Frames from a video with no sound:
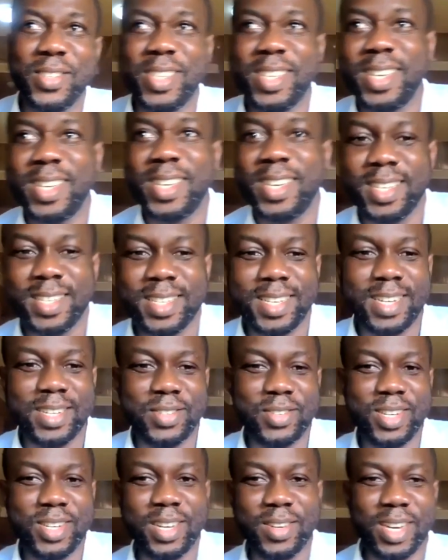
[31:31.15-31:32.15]
And, uh, yes, I,
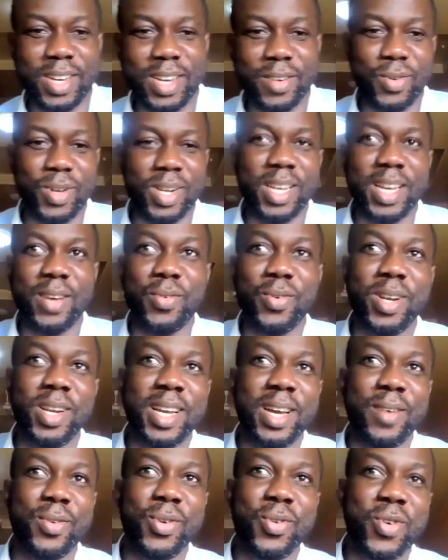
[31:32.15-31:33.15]
I, will, I will,
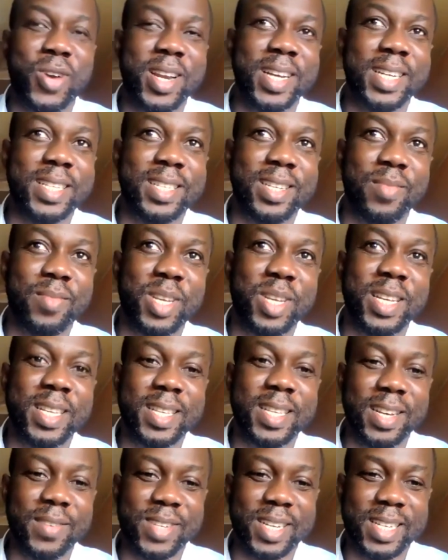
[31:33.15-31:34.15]
I will connect
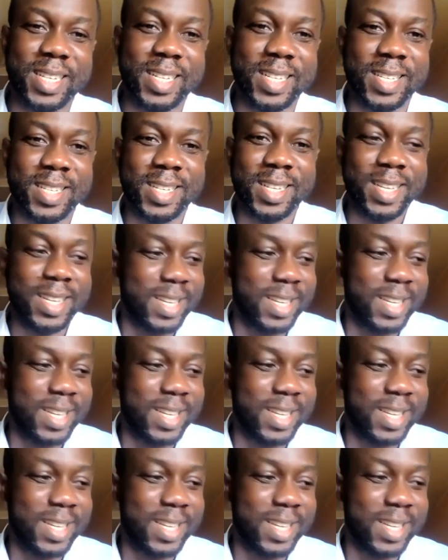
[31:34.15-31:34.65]
immediately after this.